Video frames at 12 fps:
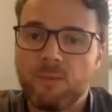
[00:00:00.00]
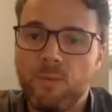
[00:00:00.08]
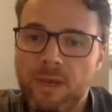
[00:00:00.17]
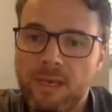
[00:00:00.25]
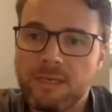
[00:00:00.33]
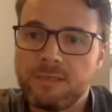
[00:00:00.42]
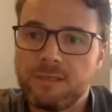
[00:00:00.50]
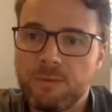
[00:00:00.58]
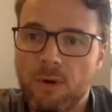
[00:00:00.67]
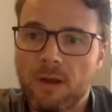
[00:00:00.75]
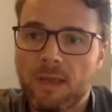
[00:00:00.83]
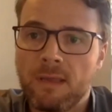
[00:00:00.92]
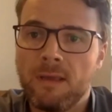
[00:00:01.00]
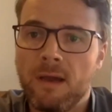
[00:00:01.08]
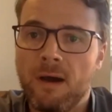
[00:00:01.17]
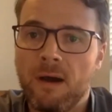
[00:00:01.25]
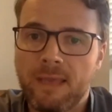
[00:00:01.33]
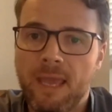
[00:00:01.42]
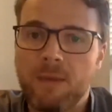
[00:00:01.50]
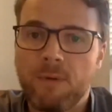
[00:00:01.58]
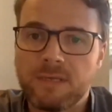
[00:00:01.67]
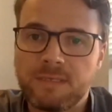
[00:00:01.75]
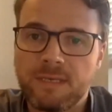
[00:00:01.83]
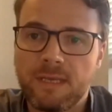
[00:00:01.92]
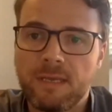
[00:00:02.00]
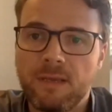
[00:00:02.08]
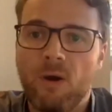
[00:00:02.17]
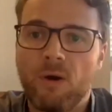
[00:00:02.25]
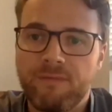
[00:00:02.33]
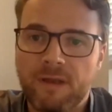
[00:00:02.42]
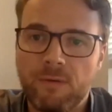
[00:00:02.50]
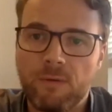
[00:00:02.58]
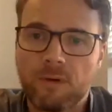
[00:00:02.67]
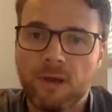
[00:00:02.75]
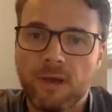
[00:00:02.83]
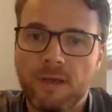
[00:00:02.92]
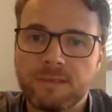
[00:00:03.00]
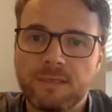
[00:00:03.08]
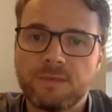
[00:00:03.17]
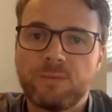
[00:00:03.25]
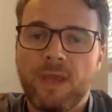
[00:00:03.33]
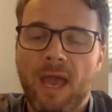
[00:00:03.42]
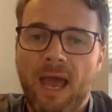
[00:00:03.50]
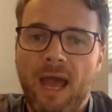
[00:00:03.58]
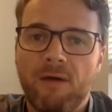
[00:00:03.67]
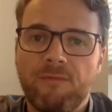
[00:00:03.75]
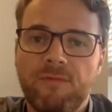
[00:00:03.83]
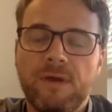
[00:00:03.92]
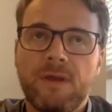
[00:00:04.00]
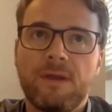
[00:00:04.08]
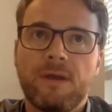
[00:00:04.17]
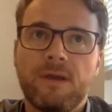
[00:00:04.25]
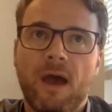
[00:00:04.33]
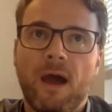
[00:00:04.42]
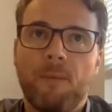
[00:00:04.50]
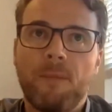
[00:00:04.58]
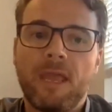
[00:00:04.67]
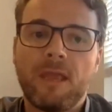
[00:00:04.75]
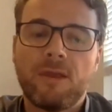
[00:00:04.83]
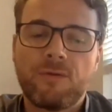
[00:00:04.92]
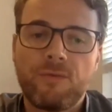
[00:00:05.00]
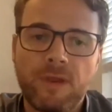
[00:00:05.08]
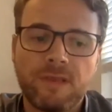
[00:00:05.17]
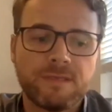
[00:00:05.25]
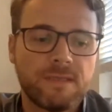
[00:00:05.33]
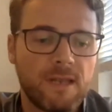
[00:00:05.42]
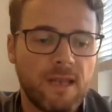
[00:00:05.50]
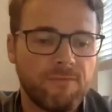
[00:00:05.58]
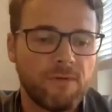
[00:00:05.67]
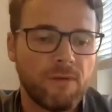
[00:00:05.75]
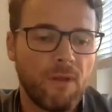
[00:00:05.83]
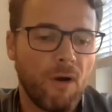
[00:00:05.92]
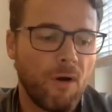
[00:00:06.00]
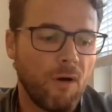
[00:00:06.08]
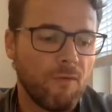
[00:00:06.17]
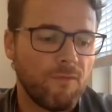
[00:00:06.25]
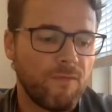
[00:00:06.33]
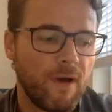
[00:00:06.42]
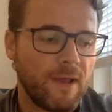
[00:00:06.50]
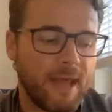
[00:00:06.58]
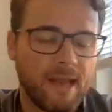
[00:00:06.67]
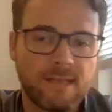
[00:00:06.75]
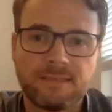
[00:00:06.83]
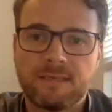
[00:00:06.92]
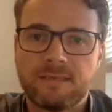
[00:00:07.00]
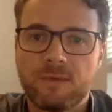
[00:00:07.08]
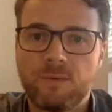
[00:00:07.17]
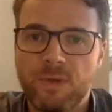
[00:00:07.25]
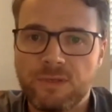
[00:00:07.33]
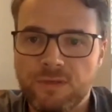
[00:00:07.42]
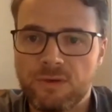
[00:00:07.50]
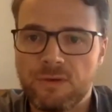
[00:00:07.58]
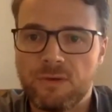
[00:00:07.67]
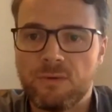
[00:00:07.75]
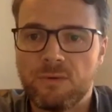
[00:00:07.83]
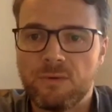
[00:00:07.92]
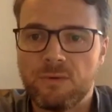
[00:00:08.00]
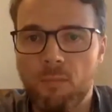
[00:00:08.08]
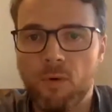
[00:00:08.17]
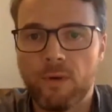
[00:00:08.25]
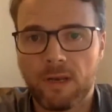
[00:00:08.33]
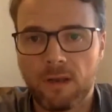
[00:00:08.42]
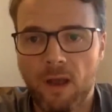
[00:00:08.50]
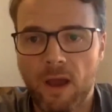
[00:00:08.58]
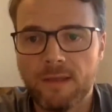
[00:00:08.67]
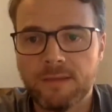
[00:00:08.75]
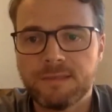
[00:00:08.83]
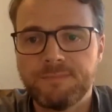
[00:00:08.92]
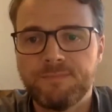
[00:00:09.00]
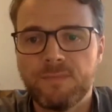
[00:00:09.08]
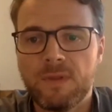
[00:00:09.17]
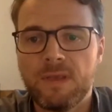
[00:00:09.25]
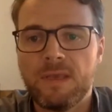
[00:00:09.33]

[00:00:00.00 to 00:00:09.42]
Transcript: We need to do our KYC on event organizers. We have increased the level of analysis that we do when onboarding clients.